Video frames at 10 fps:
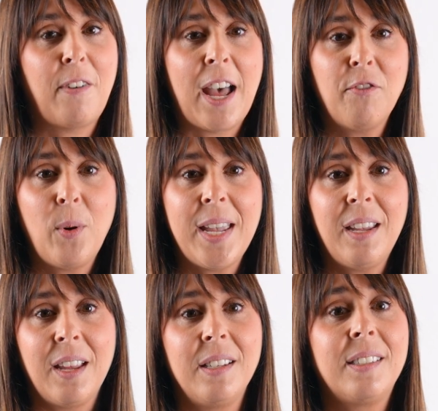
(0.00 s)
5-week,
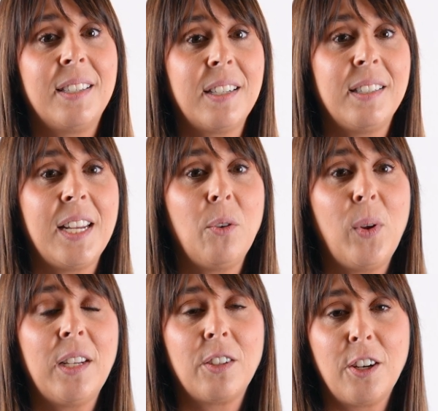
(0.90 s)
and
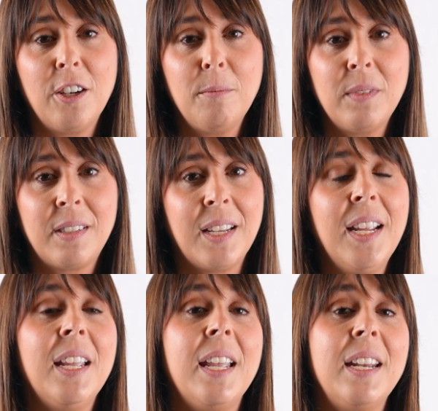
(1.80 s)
16-week terms
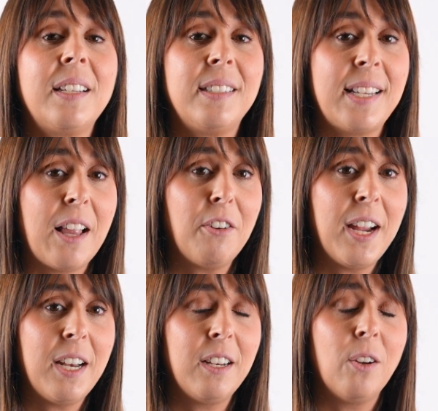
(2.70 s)
in
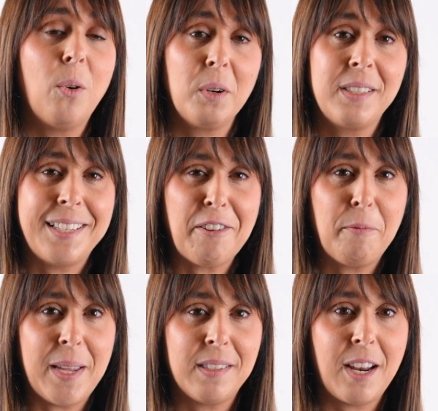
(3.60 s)
accelerated or
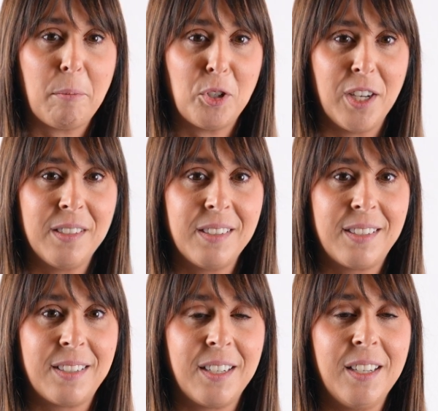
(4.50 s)
self-paced
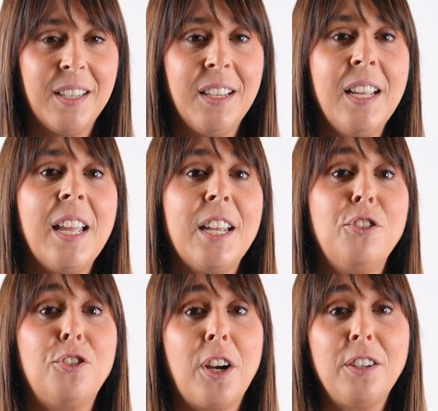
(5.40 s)
options.
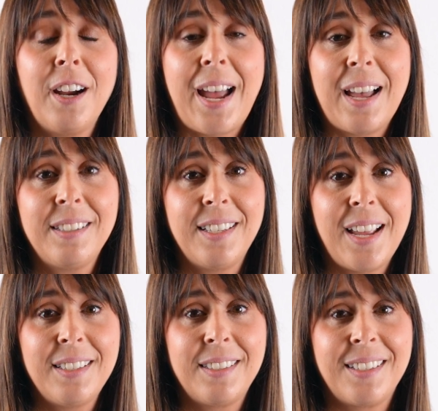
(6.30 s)
Instructor
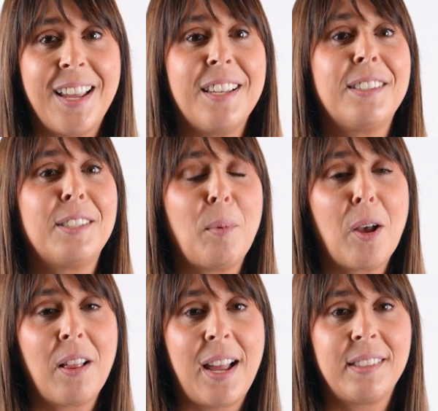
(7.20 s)
access and
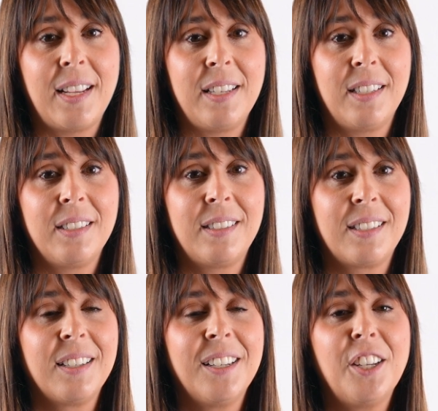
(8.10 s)
small class
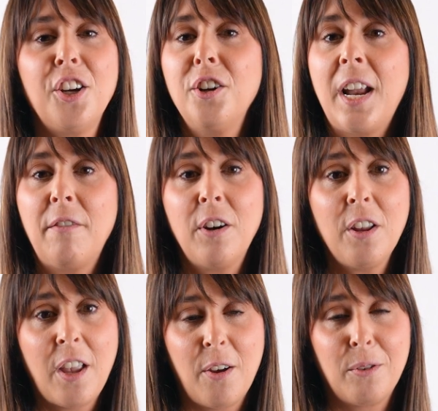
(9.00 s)
sizes. You're never
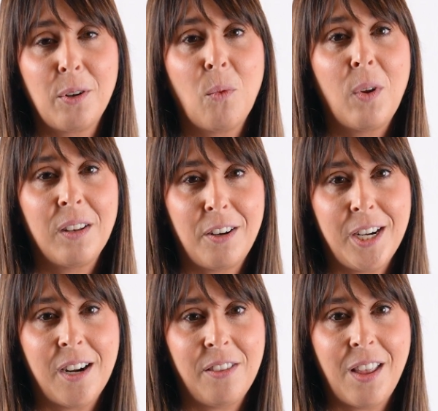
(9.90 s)
alone while
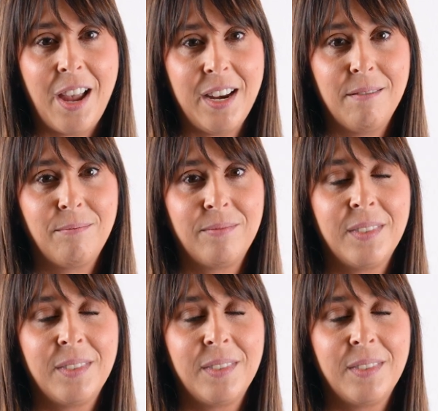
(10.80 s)
learning online.